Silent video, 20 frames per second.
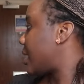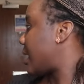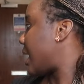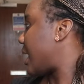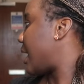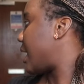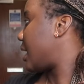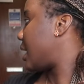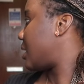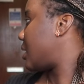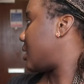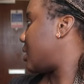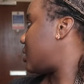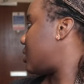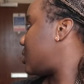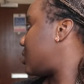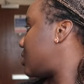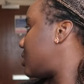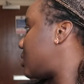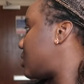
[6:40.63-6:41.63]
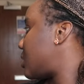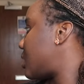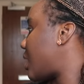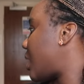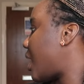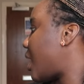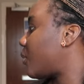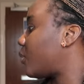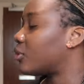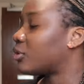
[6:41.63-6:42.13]
And
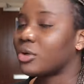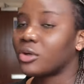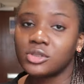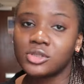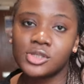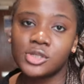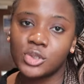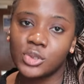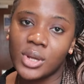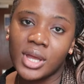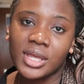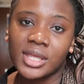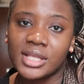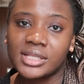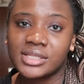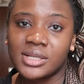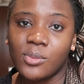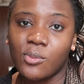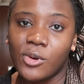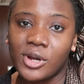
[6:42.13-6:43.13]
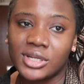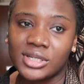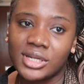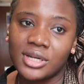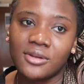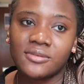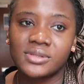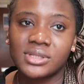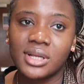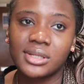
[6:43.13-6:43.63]
I would also try and get some work
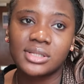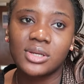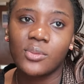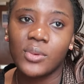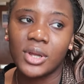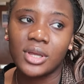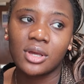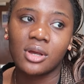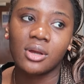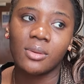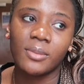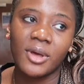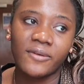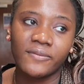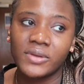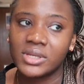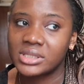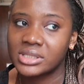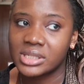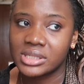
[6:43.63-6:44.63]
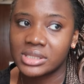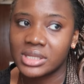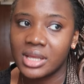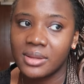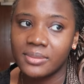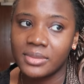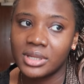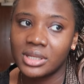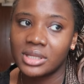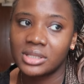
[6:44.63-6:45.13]
done. I've started working on my first
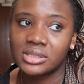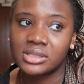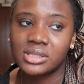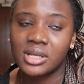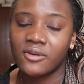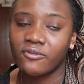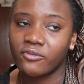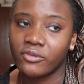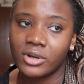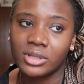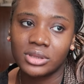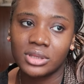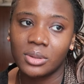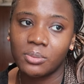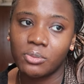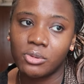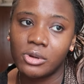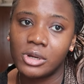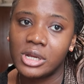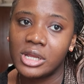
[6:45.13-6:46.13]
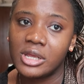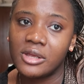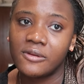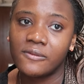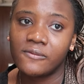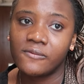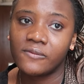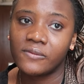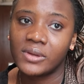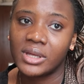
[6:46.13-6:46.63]
assignments. I've read the
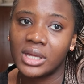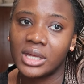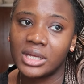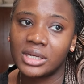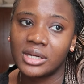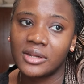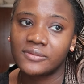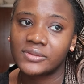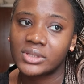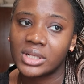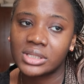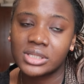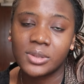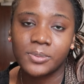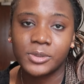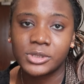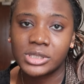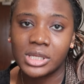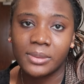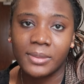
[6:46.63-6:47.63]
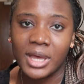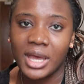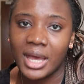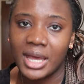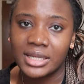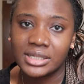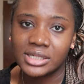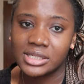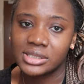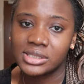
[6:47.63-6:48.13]
brief and I've started putting my
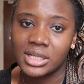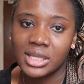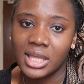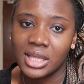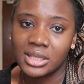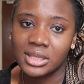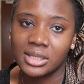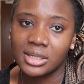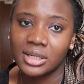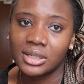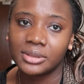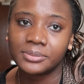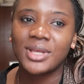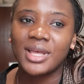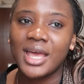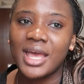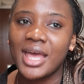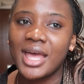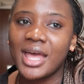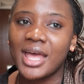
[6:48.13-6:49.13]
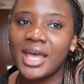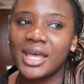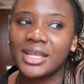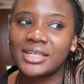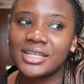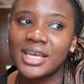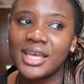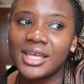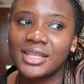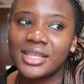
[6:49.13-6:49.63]
ideas together.
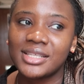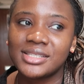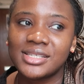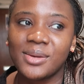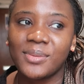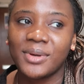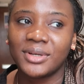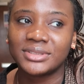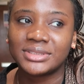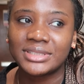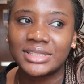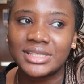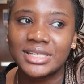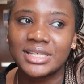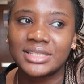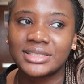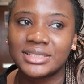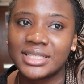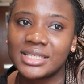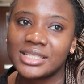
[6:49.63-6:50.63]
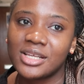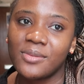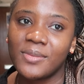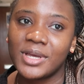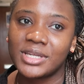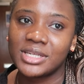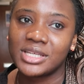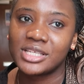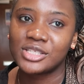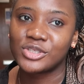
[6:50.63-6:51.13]
And yeah, that's about it. That's how
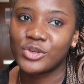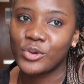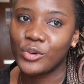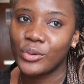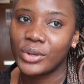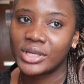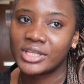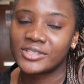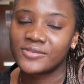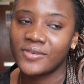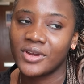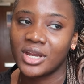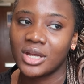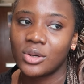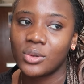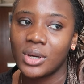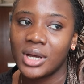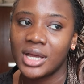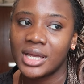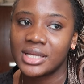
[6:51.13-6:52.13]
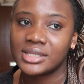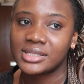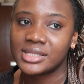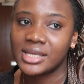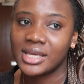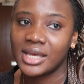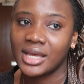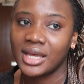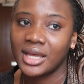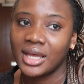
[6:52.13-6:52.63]
my day is going. It's very quiet
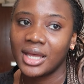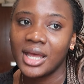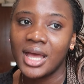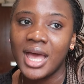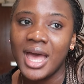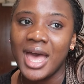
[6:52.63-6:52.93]
here.